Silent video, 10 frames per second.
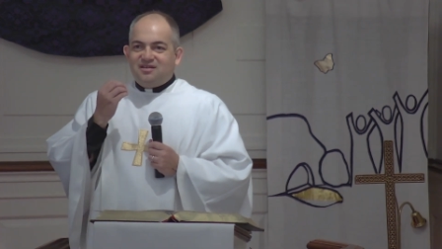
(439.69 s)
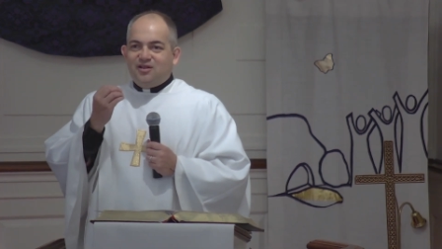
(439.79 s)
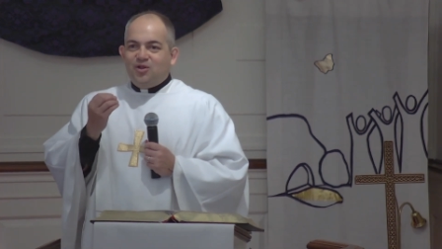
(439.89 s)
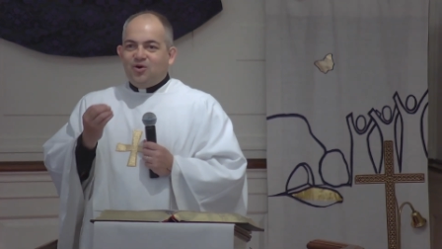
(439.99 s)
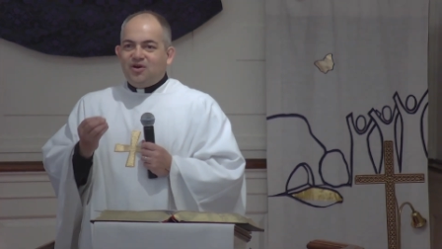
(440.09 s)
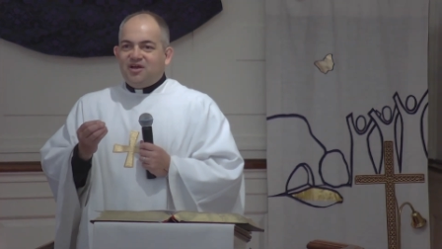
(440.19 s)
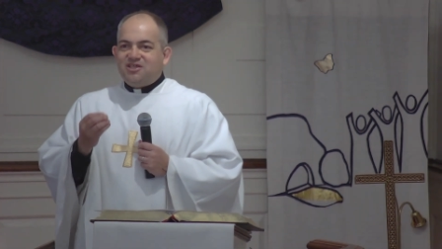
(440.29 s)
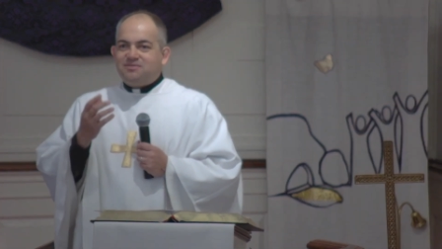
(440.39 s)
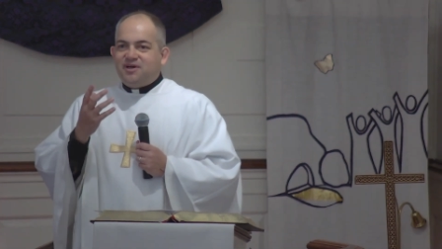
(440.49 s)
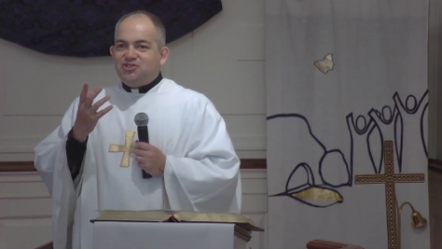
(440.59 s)
The Lord
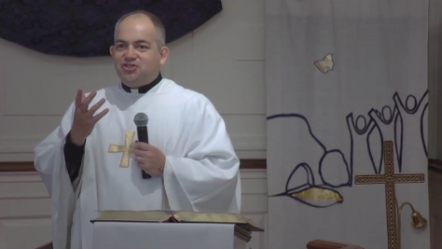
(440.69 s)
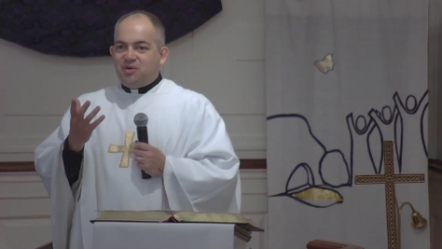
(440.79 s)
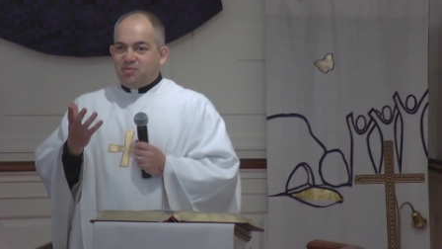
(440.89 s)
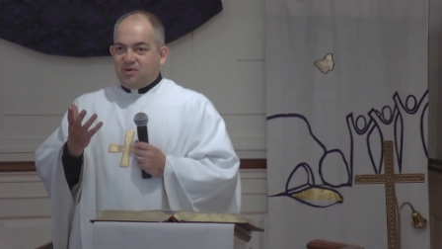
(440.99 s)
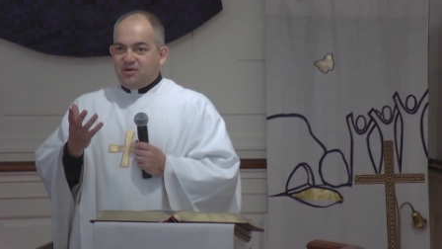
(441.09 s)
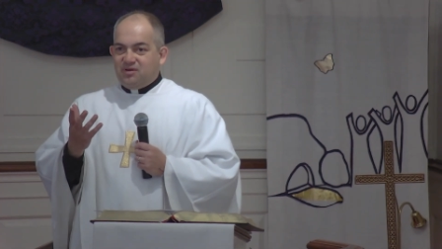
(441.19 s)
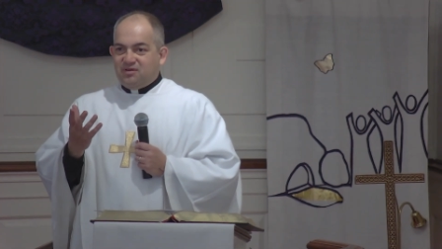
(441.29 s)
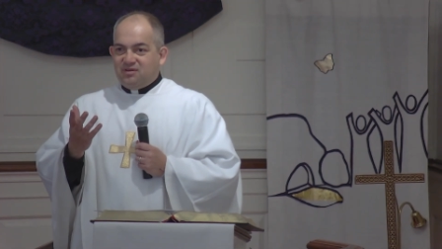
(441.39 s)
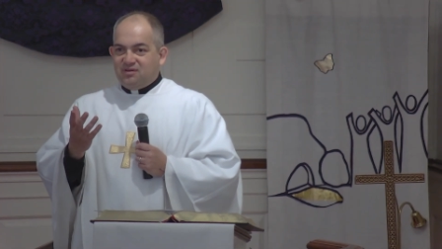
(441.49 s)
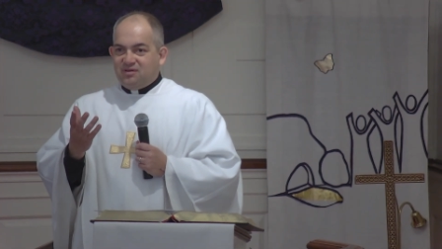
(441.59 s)
is my shepherd.
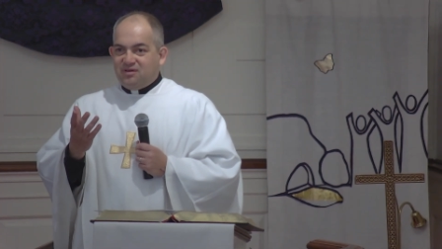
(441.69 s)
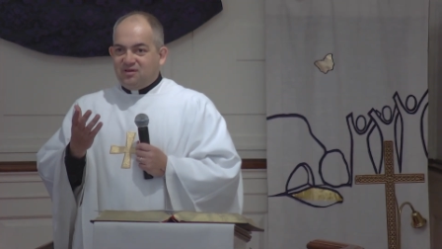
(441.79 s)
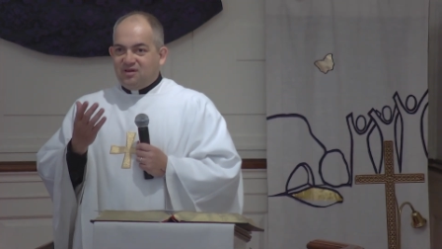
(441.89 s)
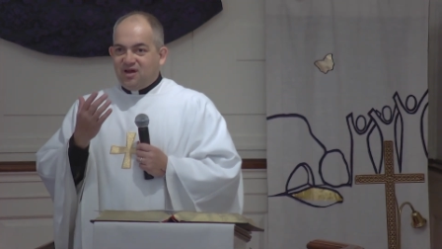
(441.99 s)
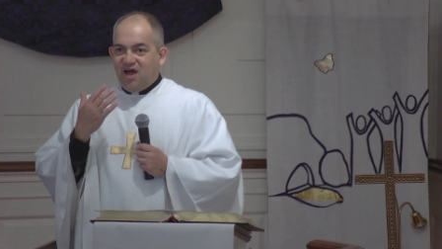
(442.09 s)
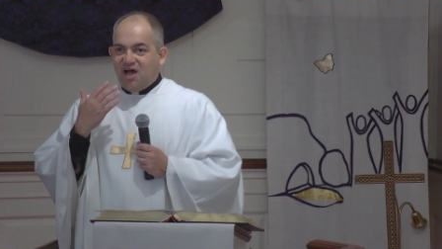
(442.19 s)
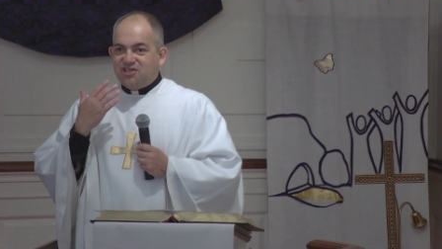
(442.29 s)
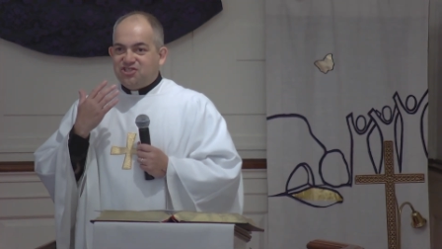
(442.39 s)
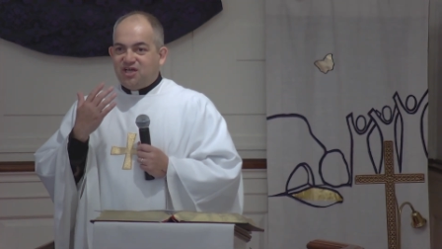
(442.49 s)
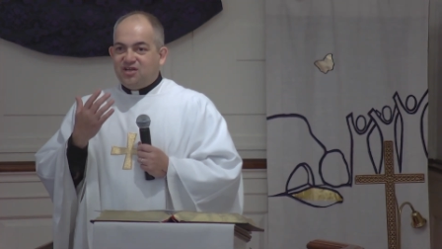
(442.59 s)
I
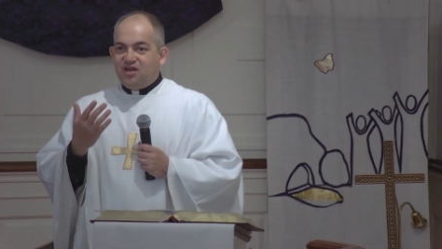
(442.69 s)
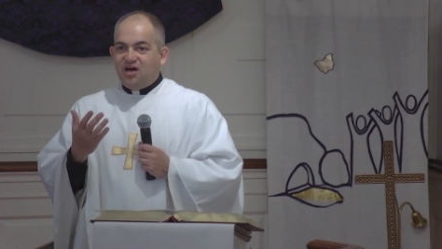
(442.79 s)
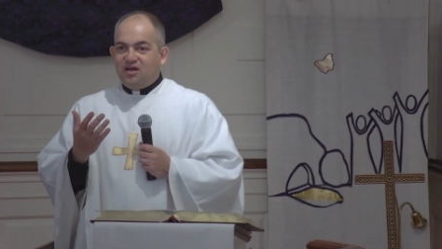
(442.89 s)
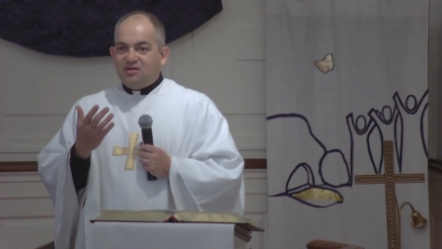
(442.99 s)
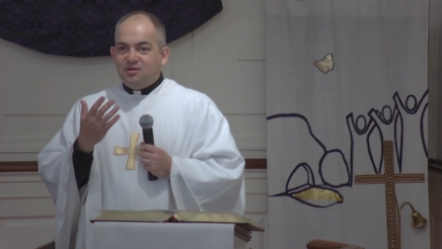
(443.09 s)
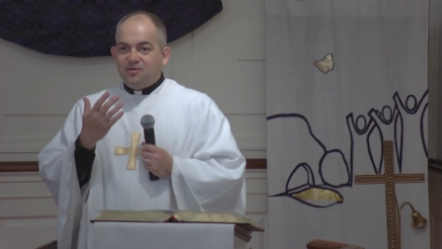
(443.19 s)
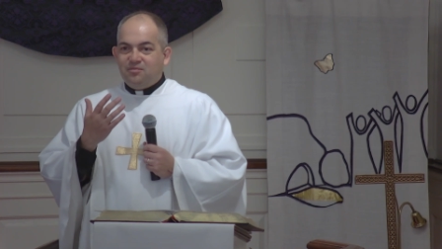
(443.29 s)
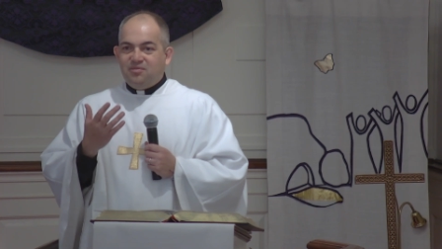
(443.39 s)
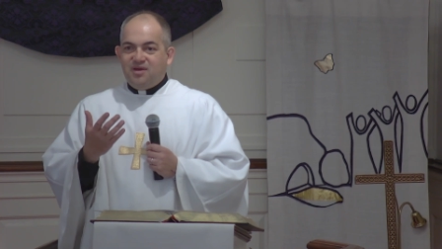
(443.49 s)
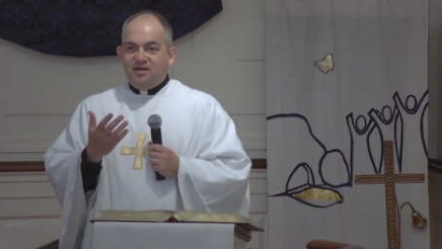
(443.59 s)
shall not
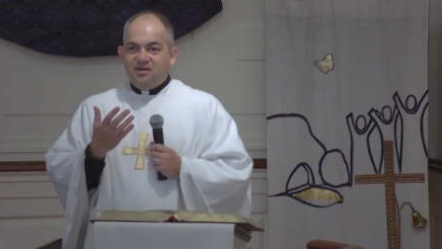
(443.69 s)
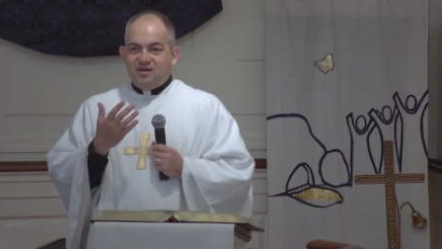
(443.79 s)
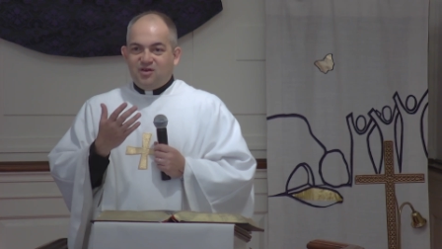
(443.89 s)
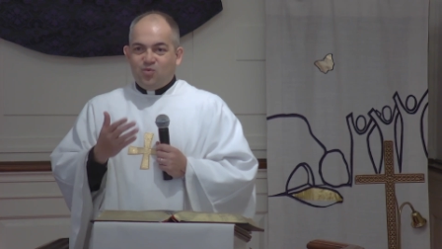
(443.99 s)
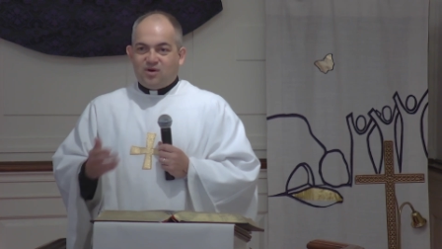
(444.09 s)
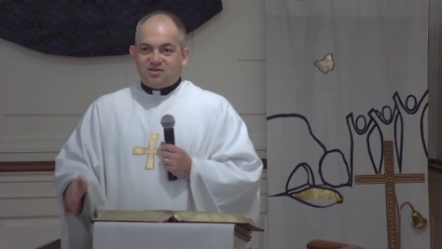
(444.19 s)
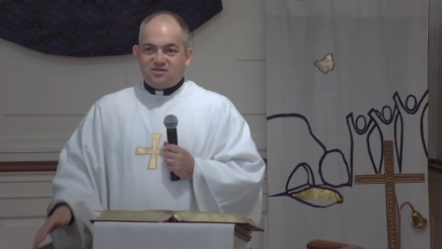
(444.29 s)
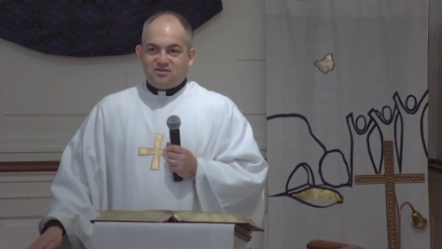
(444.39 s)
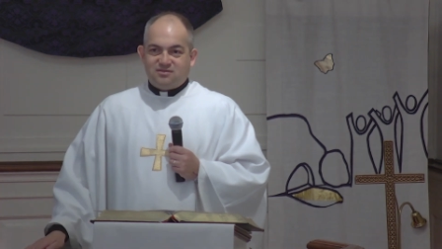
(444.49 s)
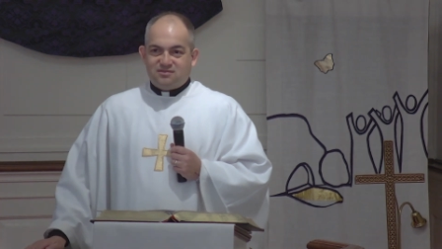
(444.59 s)
be in
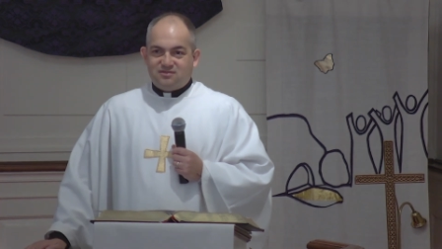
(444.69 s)
want.